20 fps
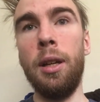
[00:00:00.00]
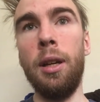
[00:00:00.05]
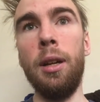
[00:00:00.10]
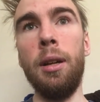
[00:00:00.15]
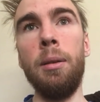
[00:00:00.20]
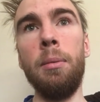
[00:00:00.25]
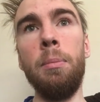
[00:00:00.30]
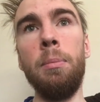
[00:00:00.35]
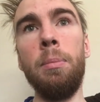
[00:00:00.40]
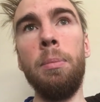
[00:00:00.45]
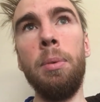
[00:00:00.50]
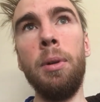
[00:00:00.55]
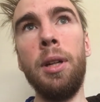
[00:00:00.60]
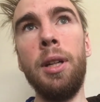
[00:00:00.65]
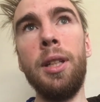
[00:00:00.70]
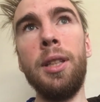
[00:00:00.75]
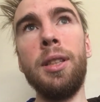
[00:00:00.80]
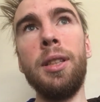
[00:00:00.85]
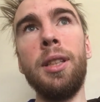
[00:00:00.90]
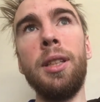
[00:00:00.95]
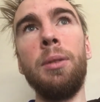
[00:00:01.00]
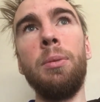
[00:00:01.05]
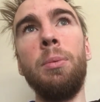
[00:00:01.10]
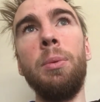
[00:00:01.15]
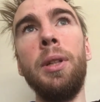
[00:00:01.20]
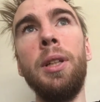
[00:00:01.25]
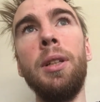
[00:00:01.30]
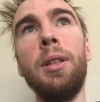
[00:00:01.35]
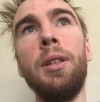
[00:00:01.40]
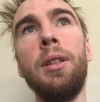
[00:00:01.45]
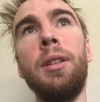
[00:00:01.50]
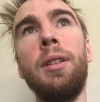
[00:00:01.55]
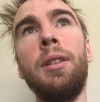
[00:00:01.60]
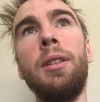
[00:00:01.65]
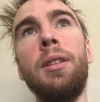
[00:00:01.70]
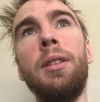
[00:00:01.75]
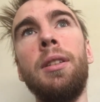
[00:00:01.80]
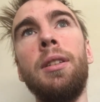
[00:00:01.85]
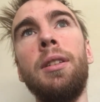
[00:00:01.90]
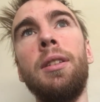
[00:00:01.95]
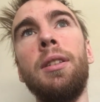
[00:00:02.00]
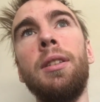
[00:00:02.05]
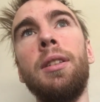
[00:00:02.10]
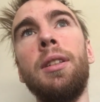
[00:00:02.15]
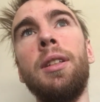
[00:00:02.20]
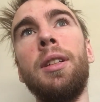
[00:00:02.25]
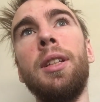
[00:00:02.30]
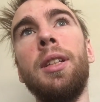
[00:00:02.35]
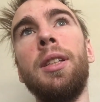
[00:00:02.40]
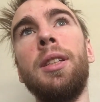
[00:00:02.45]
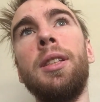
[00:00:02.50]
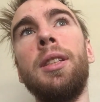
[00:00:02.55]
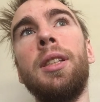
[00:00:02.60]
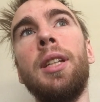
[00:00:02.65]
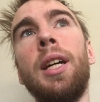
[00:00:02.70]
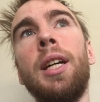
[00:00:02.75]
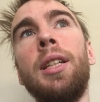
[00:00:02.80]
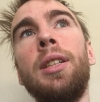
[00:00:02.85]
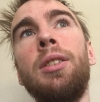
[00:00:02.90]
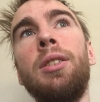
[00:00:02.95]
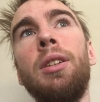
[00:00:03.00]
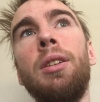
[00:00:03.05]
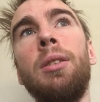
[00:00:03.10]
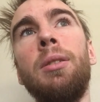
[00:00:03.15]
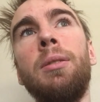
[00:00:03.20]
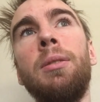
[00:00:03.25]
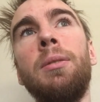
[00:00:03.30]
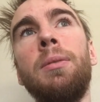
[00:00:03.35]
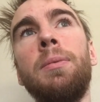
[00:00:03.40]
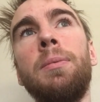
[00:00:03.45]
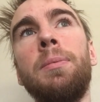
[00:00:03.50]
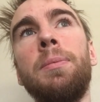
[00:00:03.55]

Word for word: Um, but it's like weird because I don't